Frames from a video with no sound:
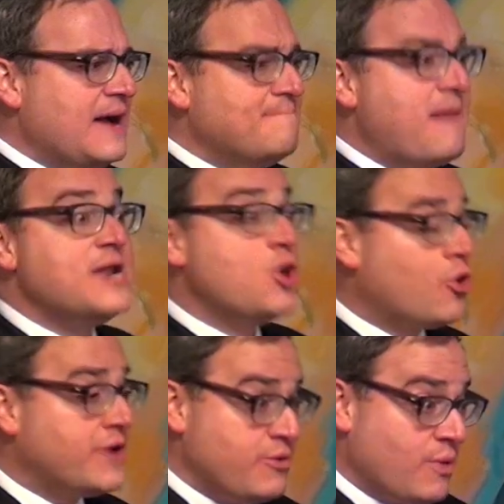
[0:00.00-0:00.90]

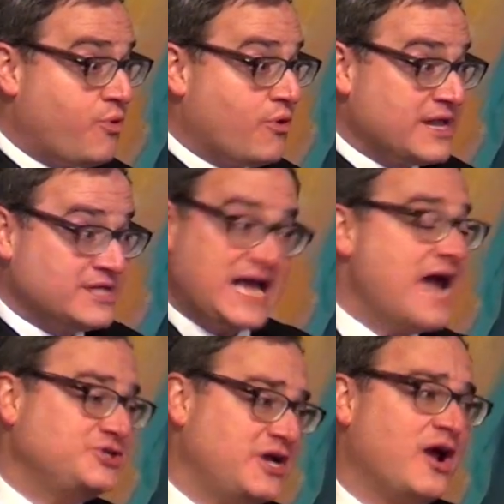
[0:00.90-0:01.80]
Minority Report? It's
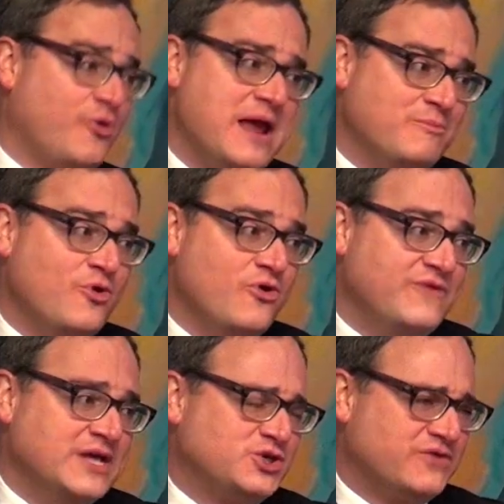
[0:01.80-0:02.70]
actually a great
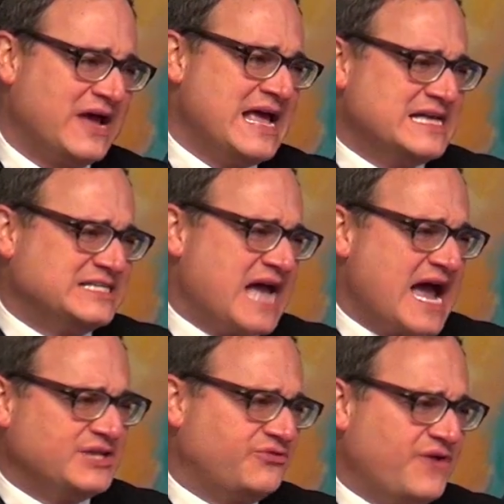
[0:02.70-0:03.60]
movie. It's sort of a
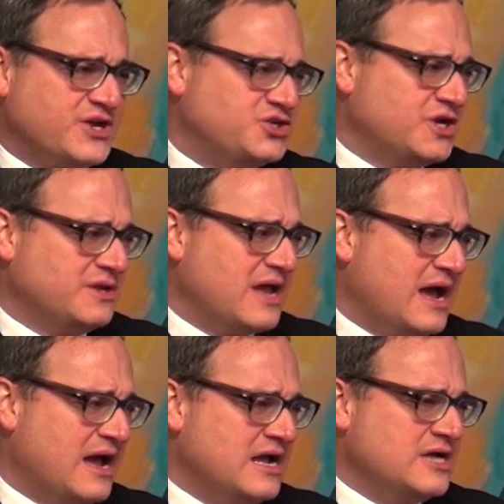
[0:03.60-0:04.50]
science fiction,
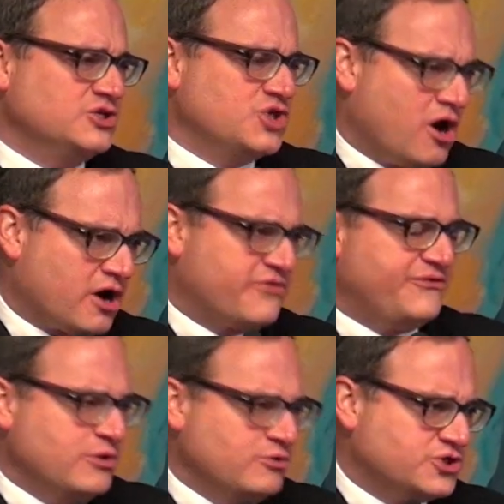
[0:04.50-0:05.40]
dark
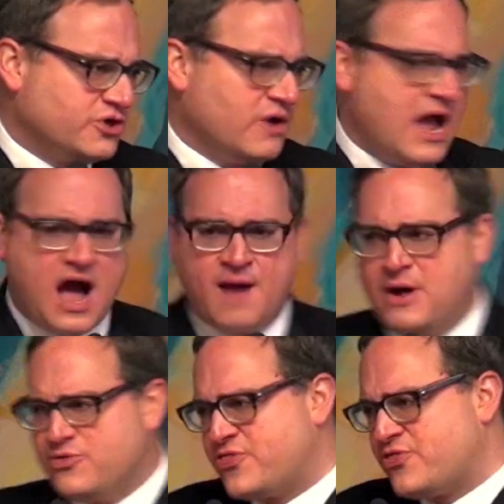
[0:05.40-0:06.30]
future
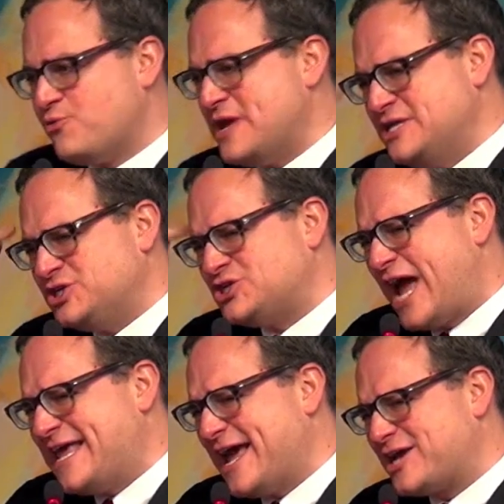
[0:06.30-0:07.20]
about three
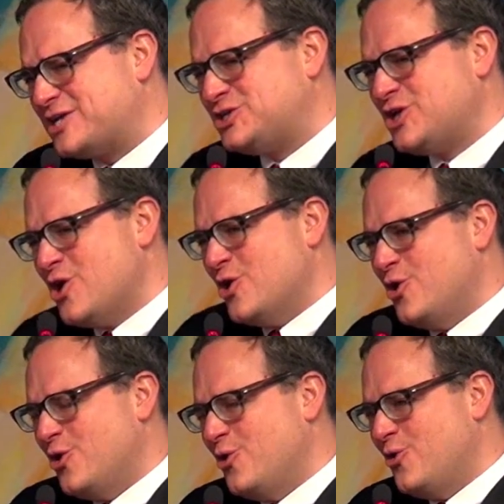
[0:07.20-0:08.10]
psychics
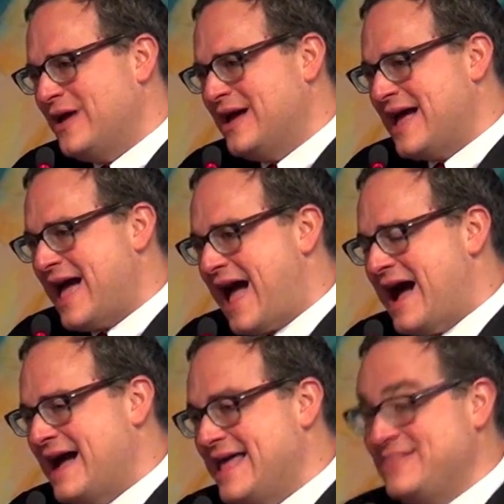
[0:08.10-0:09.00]
who,
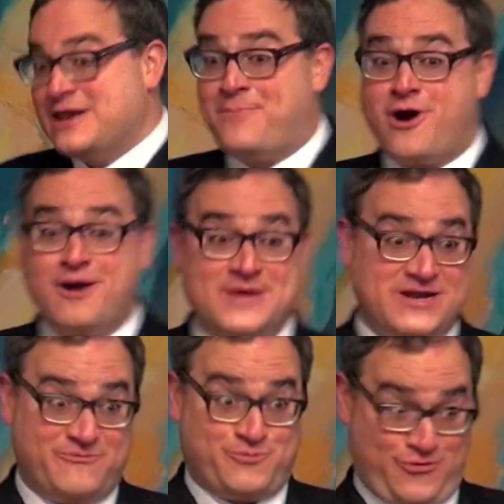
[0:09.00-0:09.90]
in the department
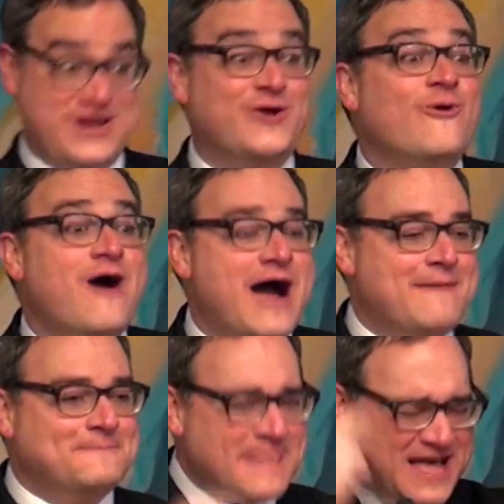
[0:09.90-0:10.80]
of
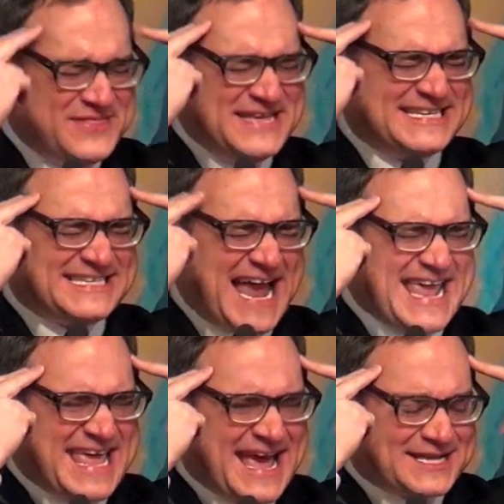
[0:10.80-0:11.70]
pre-crime, these
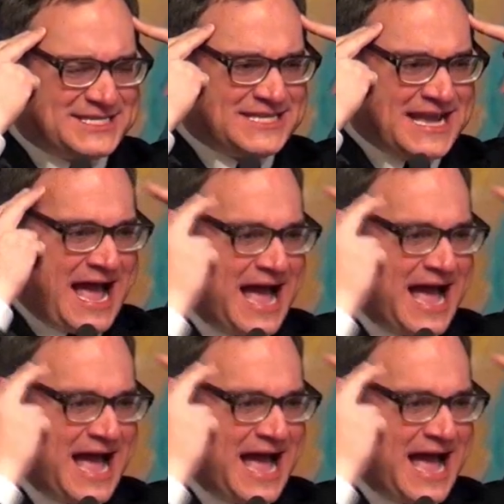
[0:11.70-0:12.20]
psychics